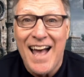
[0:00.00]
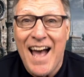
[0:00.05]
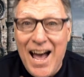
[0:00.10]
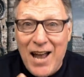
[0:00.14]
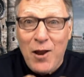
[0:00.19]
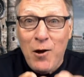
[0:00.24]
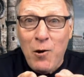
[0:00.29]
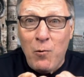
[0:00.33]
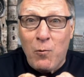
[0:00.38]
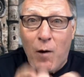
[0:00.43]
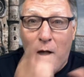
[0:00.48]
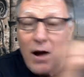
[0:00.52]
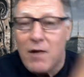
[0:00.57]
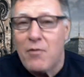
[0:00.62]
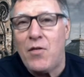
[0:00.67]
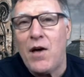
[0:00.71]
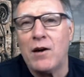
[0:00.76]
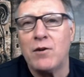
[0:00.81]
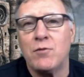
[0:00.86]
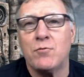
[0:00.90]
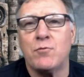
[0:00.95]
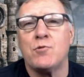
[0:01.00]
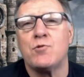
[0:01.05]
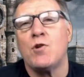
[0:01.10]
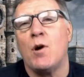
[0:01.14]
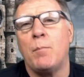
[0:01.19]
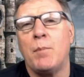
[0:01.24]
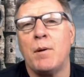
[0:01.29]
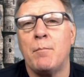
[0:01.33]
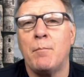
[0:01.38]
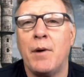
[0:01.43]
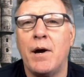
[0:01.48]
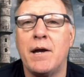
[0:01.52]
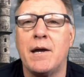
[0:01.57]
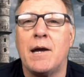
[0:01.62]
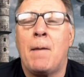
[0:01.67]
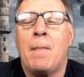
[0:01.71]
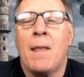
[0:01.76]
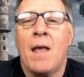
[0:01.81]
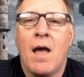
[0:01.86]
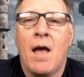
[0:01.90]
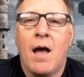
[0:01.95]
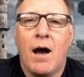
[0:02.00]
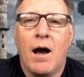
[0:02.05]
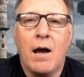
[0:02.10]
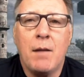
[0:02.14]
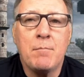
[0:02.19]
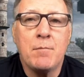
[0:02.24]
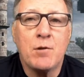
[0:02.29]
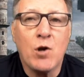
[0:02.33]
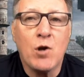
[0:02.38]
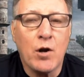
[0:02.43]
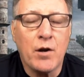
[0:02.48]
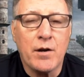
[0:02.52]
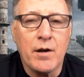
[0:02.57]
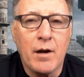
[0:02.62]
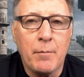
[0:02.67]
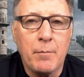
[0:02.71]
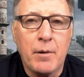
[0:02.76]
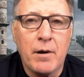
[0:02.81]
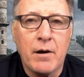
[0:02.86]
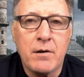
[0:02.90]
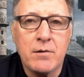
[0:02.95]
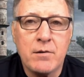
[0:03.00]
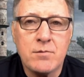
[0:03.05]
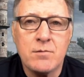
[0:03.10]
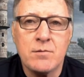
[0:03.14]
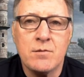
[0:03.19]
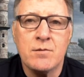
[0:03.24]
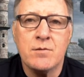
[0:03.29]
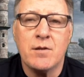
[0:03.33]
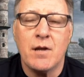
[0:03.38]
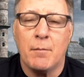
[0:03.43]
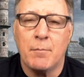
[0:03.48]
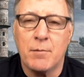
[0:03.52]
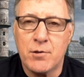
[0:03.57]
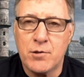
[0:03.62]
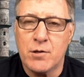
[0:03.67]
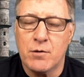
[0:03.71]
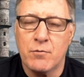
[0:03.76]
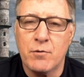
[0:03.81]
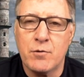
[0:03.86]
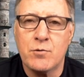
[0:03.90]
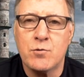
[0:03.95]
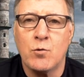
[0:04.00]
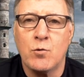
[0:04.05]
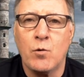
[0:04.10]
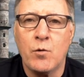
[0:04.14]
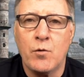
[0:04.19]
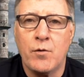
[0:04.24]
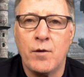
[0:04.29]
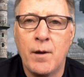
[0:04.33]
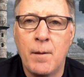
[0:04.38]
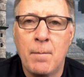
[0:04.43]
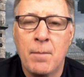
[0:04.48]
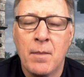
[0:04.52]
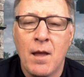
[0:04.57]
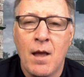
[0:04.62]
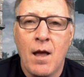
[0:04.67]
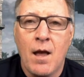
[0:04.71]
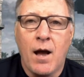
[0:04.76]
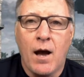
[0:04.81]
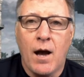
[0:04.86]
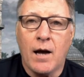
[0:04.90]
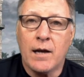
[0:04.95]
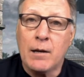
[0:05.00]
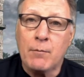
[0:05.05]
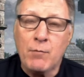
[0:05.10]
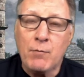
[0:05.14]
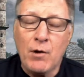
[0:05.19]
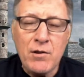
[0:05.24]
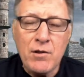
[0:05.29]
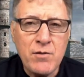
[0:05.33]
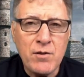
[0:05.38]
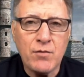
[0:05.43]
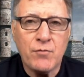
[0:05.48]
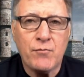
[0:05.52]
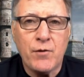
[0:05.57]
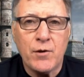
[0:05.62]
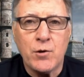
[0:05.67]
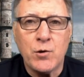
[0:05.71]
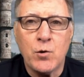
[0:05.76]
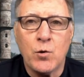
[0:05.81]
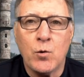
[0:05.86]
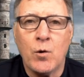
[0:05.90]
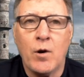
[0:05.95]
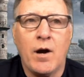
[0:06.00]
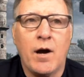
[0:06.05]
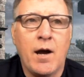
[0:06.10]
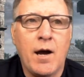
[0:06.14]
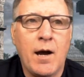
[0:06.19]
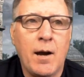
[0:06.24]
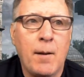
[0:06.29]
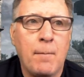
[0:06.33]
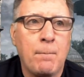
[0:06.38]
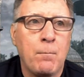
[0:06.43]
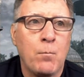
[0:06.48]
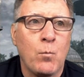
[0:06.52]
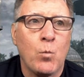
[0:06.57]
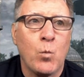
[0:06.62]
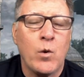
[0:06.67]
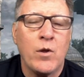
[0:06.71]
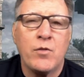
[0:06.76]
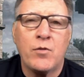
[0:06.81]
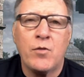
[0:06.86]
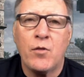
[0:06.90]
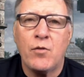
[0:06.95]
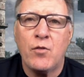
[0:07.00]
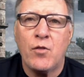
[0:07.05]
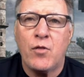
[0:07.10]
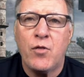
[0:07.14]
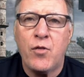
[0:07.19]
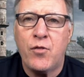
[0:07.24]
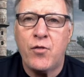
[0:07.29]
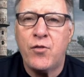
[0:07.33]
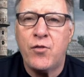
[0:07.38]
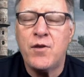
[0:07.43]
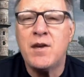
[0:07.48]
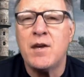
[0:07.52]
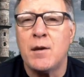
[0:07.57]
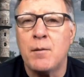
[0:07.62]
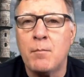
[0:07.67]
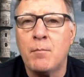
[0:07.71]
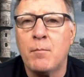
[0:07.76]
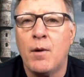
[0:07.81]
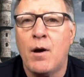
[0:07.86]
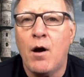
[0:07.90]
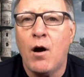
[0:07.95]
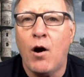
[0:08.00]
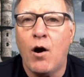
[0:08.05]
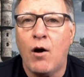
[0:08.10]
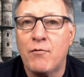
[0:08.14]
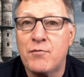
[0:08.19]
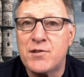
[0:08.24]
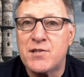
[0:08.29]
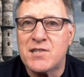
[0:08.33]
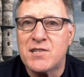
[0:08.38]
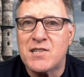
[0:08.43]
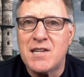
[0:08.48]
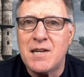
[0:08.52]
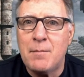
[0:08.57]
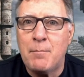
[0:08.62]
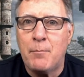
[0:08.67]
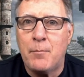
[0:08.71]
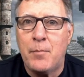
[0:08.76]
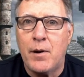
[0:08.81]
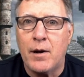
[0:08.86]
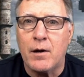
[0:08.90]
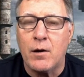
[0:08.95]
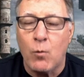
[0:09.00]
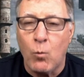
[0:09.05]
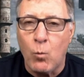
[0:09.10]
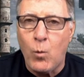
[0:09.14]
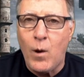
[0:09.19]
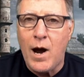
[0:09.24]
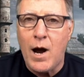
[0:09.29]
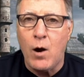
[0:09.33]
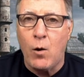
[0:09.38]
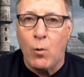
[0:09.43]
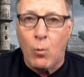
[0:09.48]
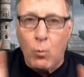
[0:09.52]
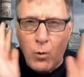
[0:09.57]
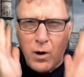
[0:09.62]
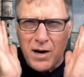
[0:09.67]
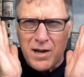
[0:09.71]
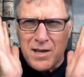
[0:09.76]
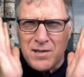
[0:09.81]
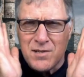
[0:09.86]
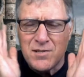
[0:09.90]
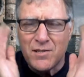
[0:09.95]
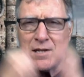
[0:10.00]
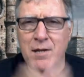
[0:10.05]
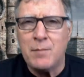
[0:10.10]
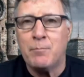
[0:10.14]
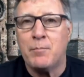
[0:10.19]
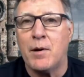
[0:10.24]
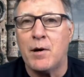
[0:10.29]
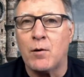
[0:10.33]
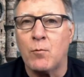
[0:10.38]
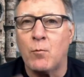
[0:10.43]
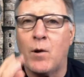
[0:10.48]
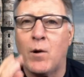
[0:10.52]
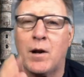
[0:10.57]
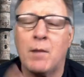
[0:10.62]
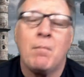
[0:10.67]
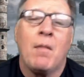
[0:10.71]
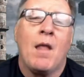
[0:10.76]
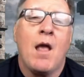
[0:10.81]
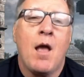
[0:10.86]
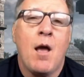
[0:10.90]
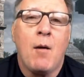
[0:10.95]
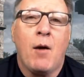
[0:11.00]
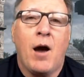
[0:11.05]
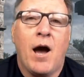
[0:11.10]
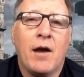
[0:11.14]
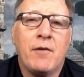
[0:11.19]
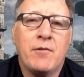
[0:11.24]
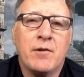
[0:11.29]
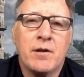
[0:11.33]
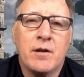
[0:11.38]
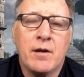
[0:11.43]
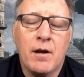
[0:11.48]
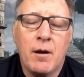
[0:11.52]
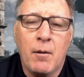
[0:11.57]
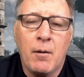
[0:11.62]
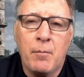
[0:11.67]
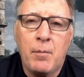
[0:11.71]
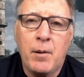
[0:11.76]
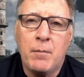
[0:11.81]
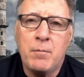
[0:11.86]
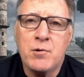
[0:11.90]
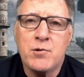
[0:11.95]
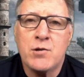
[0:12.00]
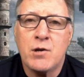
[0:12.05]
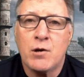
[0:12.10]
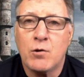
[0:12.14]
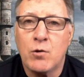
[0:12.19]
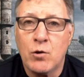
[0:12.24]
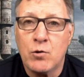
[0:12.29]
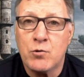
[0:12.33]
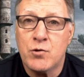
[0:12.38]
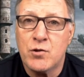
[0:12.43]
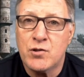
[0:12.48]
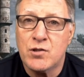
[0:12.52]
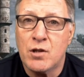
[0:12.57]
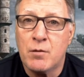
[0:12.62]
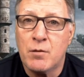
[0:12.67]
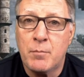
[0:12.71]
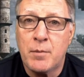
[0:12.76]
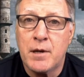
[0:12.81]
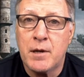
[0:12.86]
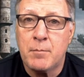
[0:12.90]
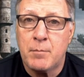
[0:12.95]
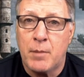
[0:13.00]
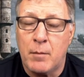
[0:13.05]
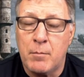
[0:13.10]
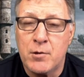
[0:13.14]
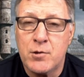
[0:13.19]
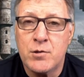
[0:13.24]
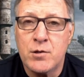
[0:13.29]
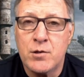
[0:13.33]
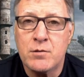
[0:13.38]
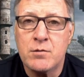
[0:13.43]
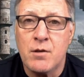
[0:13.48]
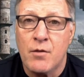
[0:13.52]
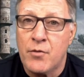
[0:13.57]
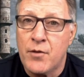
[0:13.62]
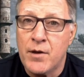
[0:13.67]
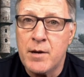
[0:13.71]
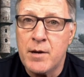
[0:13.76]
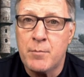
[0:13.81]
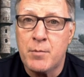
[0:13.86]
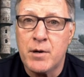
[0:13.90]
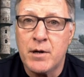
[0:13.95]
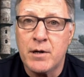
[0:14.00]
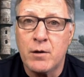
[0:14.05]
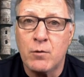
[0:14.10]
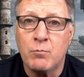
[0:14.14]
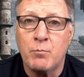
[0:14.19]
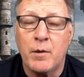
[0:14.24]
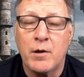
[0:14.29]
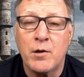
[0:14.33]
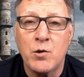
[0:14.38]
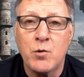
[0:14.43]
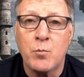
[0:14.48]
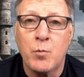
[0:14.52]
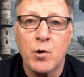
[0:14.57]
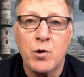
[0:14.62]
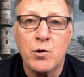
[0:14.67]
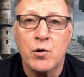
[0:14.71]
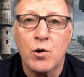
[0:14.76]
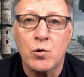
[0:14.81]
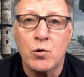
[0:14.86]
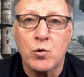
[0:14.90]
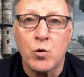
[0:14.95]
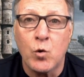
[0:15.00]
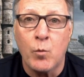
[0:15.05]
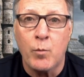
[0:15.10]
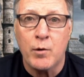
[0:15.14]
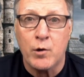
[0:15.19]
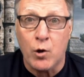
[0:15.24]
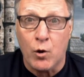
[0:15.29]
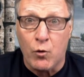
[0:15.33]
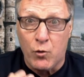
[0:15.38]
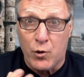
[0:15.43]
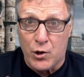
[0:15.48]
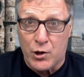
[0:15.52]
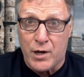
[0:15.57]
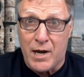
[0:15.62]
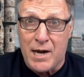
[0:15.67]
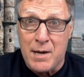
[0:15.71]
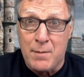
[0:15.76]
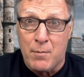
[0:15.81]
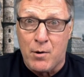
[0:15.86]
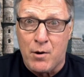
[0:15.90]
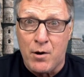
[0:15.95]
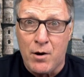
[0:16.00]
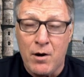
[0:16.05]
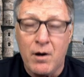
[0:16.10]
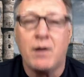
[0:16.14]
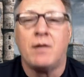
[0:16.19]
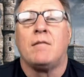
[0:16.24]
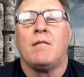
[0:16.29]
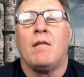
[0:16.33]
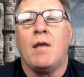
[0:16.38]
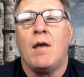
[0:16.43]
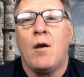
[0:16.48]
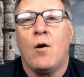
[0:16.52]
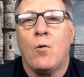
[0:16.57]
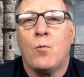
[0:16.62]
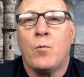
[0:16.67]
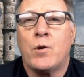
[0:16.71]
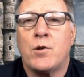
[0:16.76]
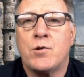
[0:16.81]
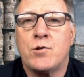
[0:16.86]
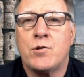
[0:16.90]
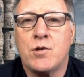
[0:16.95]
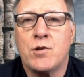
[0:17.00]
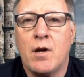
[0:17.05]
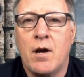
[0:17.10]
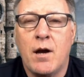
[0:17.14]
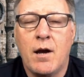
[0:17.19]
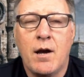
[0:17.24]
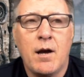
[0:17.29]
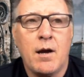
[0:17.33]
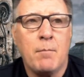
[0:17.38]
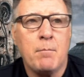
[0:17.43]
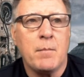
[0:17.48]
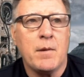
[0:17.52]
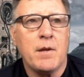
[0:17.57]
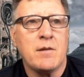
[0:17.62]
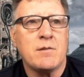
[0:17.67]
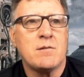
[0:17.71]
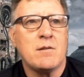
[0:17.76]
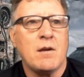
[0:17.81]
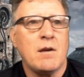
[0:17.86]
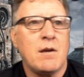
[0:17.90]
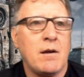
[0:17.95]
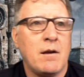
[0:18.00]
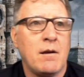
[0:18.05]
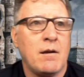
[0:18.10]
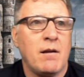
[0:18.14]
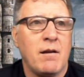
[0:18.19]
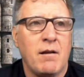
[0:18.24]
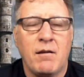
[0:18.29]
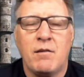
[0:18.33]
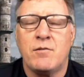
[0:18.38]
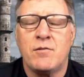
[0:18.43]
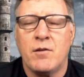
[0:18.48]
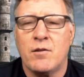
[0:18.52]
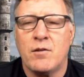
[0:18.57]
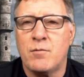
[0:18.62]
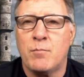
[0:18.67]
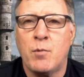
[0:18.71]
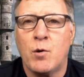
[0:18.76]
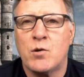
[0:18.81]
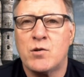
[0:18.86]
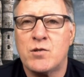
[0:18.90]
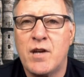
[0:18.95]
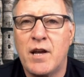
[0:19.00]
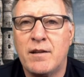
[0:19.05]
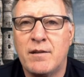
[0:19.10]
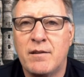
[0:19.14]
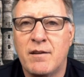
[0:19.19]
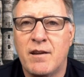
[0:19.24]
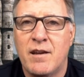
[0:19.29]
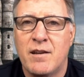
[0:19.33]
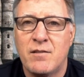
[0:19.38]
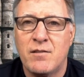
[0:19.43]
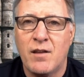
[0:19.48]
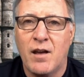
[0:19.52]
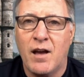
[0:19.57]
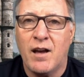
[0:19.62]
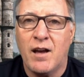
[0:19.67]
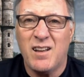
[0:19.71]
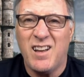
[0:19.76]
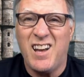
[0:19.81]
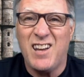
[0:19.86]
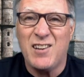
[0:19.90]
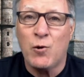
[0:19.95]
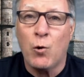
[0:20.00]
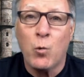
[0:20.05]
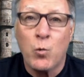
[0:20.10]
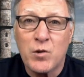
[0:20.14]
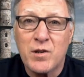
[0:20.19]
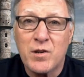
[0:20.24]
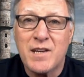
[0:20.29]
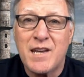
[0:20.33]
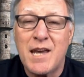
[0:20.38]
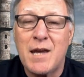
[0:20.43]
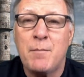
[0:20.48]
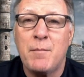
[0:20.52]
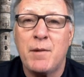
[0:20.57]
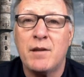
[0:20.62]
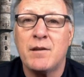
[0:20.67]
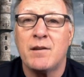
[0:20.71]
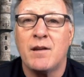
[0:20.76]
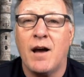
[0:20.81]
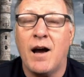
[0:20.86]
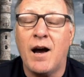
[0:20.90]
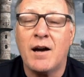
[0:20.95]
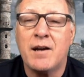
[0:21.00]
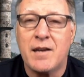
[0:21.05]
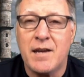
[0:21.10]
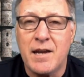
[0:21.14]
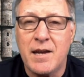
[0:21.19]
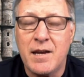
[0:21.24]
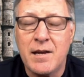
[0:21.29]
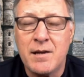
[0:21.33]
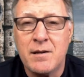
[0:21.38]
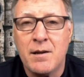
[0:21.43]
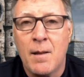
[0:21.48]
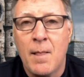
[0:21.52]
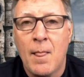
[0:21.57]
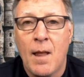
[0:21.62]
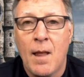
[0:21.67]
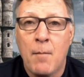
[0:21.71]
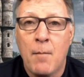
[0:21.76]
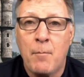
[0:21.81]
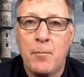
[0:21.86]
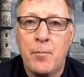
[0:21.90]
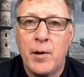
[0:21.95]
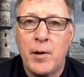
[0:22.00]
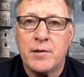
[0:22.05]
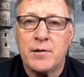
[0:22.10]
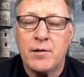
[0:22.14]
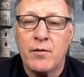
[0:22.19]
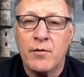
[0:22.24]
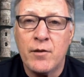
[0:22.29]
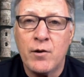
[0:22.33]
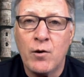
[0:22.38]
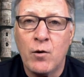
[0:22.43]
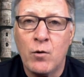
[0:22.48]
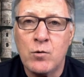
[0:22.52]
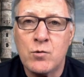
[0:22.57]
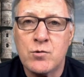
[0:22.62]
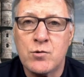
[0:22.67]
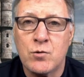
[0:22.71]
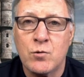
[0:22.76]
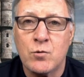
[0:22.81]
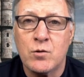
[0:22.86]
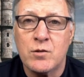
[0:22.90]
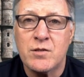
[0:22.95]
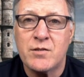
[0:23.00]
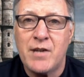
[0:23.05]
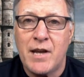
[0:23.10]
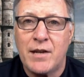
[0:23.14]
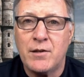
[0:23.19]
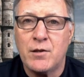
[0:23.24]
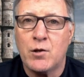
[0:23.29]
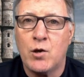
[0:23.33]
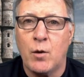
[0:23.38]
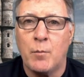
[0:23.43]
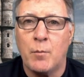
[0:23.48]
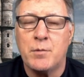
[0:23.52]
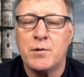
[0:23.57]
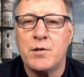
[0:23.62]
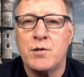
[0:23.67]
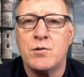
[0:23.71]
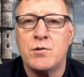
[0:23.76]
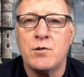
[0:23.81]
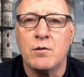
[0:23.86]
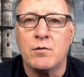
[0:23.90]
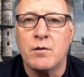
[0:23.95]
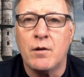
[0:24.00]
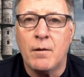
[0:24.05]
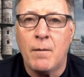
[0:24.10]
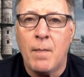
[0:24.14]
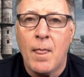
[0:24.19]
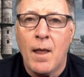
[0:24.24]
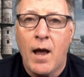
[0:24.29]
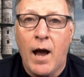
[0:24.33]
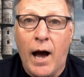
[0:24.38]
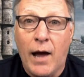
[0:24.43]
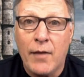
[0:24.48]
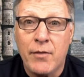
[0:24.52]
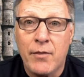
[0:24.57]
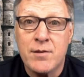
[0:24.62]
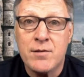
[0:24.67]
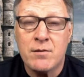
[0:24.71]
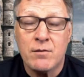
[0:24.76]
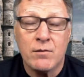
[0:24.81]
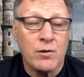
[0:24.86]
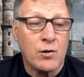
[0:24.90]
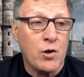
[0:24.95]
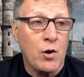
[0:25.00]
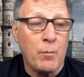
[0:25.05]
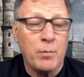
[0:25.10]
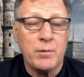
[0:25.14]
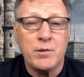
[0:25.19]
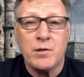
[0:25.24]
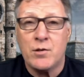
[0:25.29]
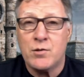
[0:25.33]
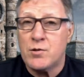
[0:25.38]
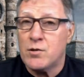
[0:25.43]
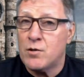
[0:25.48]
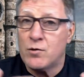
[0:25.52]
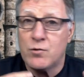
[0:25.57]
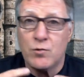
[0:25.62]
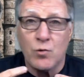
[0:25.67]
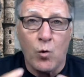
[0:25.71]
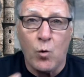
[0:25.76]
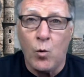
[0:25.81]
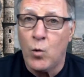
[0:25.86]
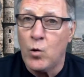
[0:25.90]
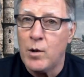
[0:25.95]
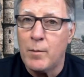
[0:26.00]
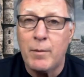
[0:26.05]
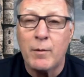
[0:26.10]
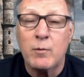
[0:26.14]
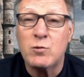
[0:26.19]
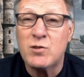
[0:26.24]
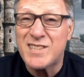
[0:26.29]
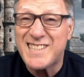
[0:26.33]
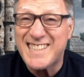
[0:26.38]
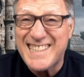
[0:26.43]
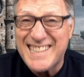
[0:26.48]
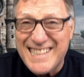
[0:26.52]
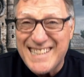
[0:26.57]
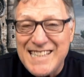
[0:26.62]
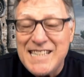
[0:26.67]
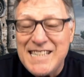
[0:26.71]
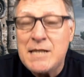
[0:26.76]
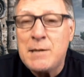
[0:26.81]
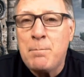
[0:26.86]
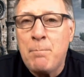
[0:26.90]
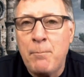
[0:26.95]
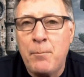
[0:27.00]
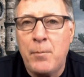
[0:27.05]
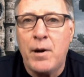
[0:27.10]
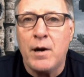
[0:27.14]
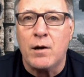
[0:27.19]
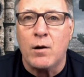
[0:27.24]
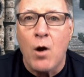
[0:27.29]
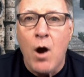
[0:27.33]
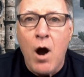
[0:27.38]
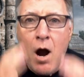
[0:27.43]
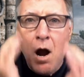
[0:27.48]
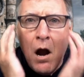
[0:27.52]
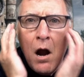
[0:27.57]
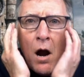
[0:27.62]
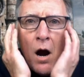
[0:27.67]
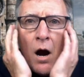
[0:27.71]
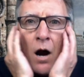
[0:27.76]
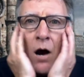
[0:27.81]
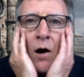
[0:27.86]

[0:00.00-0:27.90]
Hello, thanks for dropping by. I'm Colin R. Parsons, I'm a children's author, and I'm running this video um, with the theme of steampunk. Wow, what is steampunk? Well, I've got a, a publisher called Crystal Peake Publishers. They're bringing out my new book in October called The Gamer, which um, is, a, is a book set in a, an old gaming arcade, but they're also setting a competition. And this, the competition is all about steampunk.